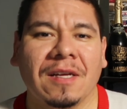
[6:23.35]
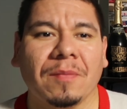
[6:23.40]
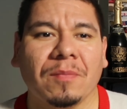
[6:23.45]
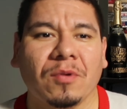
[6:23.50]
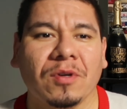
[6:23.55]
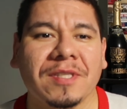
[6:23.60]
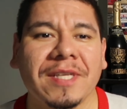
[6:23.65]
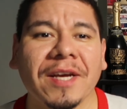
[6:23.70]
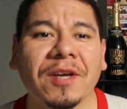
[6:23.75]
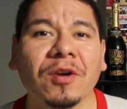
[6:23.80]

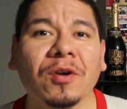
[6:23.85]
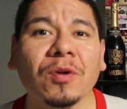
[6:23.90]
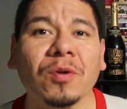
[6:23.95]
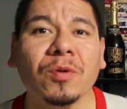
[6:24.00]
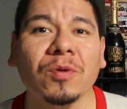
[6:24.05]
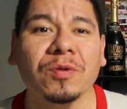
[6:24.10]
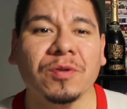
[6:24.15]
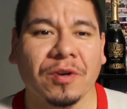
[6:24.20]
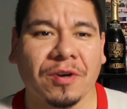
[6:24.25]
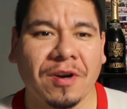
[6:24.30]
Protect your
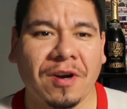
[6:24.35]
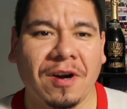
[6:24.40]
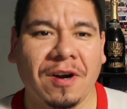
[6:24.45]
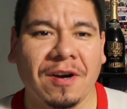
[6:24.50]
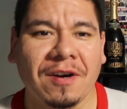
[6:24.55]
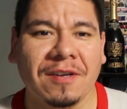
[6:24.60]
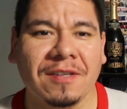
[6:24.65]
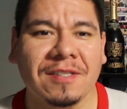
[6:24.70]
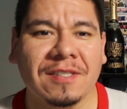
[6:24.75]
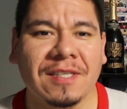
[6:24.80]
loser
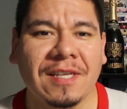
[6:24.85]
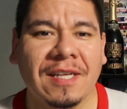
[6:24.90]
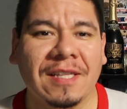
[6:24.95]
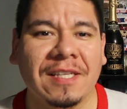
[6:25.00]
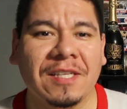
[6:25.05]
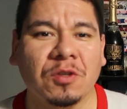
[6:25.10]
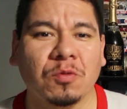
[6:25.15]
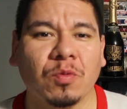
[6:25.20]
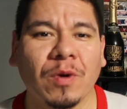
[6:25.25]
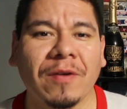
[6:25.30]
cards in
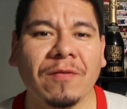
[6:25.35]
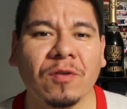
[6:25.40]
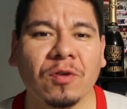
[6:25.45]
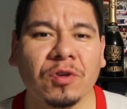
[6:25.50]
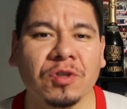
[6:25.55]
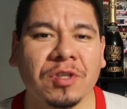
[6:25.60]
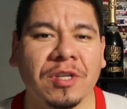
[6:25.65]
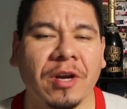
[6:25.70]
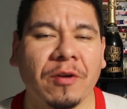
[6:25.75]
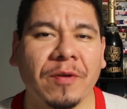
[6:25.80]
these
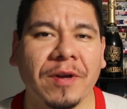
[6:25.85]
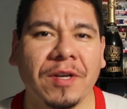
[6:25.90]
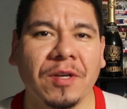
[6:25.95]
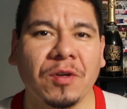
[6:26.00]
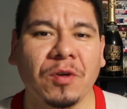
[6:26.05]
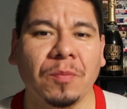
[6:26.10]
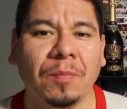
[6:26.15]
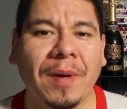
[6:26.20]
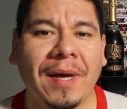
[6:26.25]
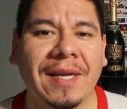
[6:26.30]
revolutionary
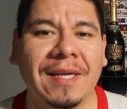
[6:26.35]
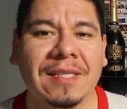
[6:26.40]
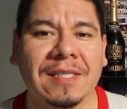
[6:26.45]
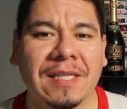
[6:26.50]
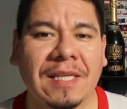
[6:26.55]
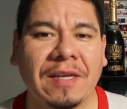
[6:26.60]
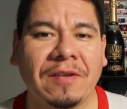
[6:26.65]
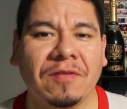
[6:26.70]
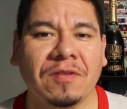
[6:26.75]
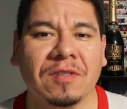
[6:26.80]
new penny
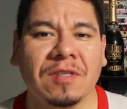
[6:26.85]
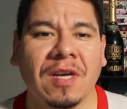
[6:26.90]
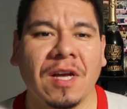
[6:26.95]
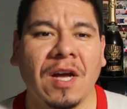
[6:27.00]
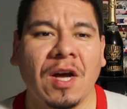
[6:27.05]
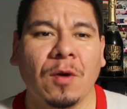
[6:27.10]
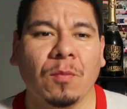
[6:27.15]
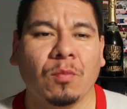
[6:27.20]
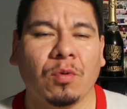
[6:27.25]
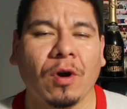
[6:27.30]
sleeves
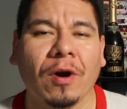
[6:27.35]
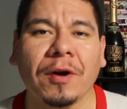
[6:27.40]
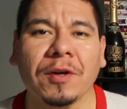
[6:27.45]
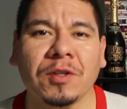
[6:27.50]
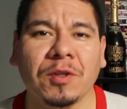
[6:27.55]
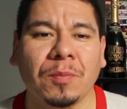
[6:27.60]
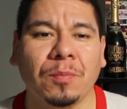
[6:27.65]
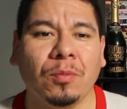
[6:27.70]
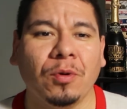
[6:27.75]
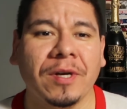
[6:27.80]
prior
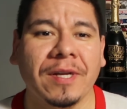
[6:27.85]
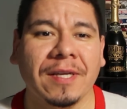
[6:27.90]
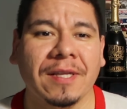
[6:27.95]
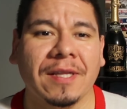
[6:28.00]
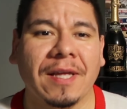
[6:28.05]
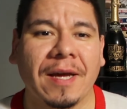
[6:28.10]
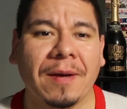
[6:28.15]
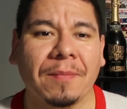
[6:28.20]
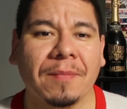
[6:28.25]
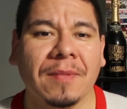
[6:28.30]
to putting
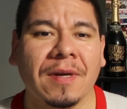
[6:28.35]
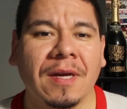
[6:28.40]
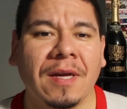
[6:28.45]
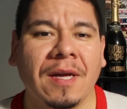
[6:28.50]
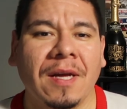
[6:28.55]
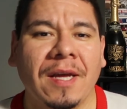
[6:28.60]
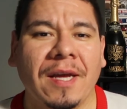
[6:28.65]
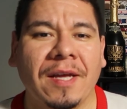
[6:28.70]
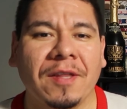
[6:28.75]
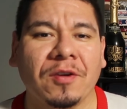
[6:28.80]
them
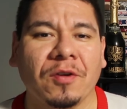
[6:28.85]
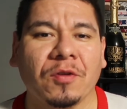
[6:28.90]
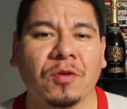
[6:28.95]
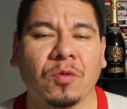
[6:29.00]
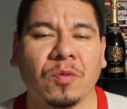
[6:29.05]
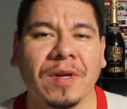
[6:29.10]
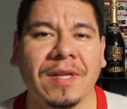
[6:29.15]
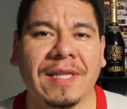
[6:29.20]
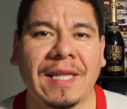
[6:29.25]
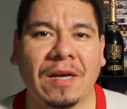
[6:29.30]
in their
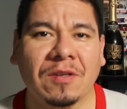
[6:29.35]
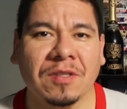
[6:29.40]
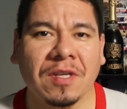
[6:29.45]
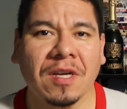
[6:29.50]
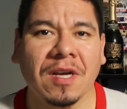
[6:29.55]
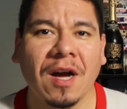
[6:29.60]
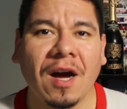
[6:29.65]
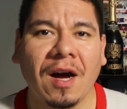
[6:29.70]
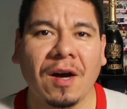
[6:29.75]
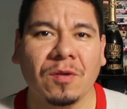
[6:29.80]

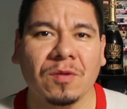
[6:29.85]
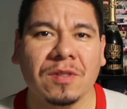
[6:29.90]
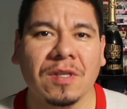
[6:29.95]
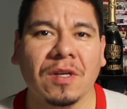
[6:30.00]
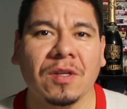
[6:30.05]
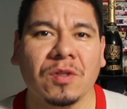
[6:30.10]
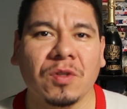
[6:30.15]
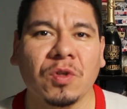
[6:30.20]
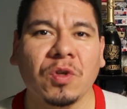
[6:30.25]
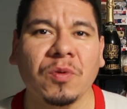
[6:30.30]
3,000 count
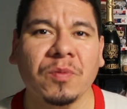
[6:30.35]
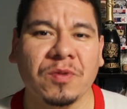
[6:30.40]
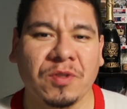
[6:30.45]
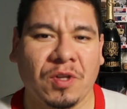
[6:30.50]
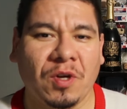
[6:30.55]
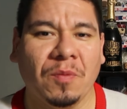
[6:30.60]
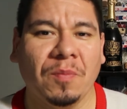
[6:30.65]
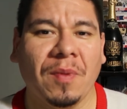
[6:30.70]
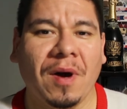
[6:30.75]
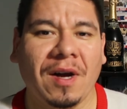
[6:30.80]

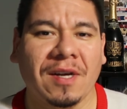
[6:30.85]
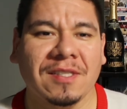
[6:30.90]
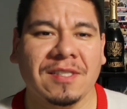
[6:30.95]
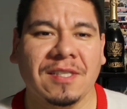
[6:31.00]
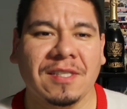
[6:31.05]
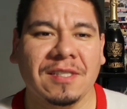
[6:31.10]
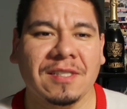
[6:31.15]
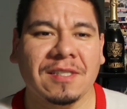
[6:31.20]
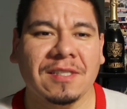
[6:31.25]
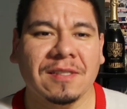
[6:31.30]
tombstone
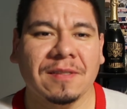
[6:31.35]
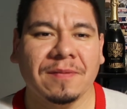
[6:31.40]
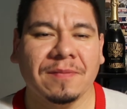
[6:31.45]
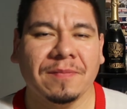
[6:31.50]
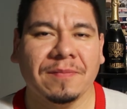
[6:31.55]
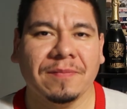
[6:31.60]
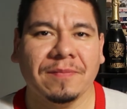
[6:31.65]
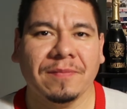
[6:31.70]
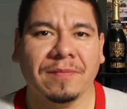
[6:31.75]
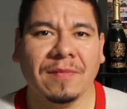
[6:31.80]
boxes.
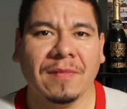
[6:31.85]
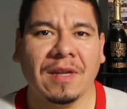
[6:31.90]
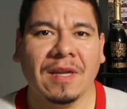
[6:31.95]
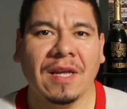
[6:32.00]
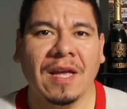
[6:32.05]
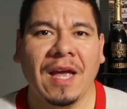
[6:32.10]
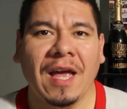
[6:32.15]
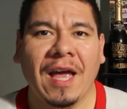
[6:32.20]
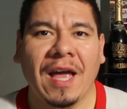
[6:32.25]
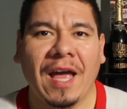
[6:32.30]

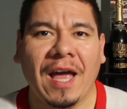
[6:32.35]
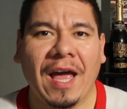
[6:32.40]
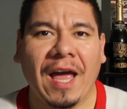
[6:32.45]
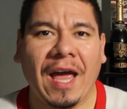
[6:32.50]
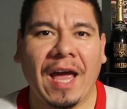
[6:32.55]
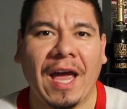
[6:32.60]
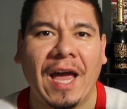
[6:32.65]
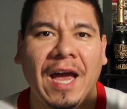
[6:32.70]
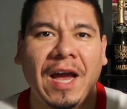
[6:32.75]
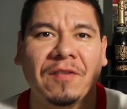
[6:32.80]

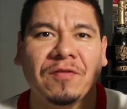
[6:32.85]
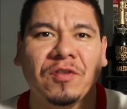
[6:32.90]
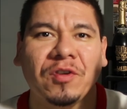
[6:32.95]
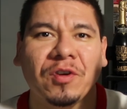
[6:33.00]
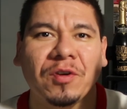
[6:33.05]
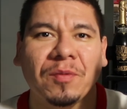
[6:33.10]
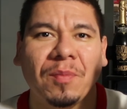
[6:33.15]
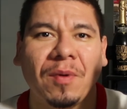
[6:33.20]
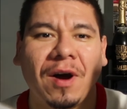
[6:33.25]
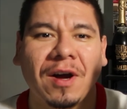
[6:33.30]
After
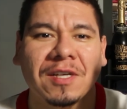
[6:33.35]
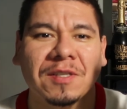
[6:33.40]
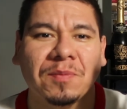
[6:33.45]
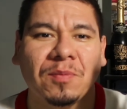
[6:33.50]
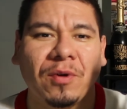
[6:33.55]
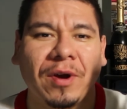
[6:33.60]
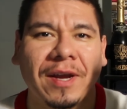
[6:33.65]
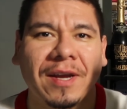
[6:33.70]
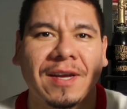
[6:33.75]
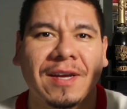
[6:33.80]
your box
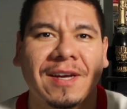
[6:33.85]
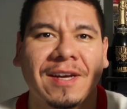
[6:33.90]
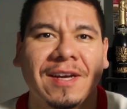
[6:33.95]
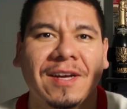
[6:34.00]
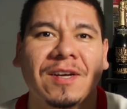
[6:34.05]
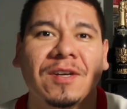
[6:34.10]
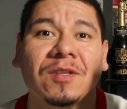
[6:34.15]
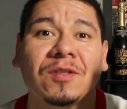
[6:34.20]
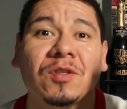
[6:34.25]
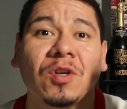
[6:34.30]
break,
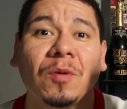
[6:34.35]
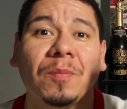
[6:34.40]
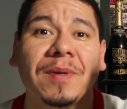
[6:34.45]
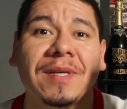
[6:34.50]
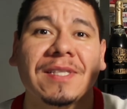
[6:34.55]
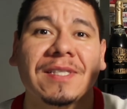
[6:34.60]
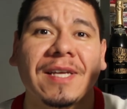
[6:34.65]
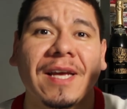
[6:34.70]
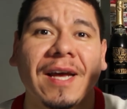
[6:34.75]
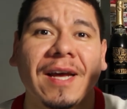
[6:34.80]
don't be
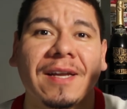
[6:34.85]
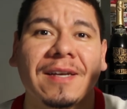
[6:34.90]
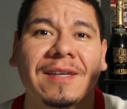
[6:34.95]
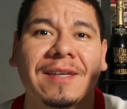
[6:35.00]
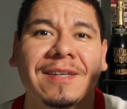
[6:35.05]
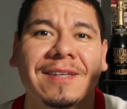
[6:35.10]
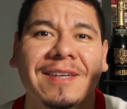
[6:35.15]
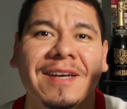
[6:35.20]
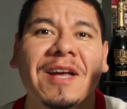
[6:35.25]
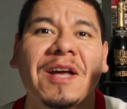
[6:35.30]
sad,
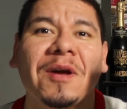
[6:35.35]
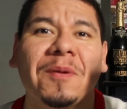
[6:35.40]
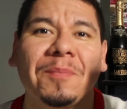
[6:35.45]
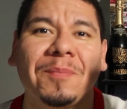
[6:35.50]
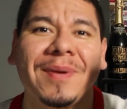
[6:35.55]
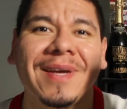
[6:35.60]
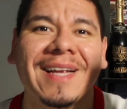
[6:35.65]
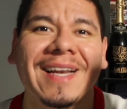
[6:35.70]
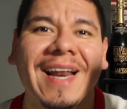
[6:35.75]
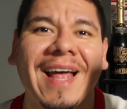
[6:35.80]

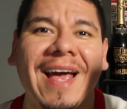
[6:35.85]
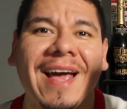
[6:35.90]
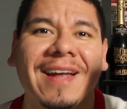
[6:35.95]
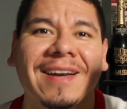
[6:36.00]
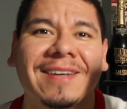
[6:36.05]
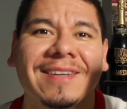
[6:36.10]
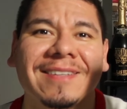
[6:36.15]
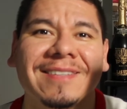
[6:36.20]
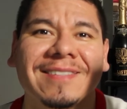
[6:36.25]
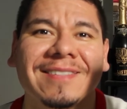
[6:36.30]
be
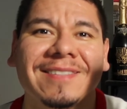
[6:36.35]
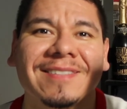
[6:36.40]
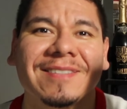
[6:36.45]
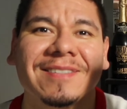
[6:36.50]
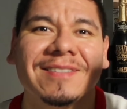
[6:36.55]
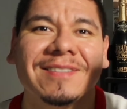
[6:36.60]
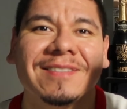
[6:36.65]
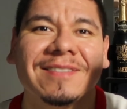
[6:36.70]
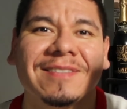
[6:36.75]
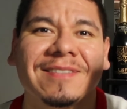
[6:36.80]
glad. Not
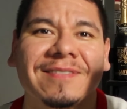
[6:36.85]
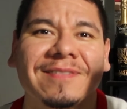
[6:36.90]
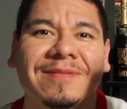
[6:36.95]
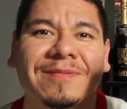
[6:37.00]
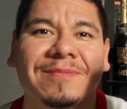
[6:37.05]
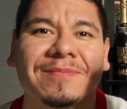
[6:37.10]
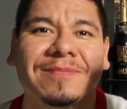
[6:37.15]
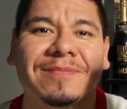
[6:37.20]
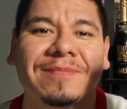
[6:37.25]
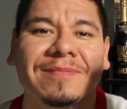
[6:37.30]
available in
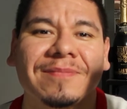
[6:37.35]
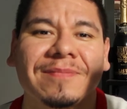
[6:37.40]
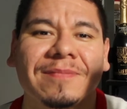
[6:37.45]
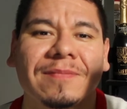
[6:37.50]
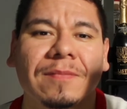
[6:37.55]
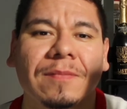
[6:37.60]
stores.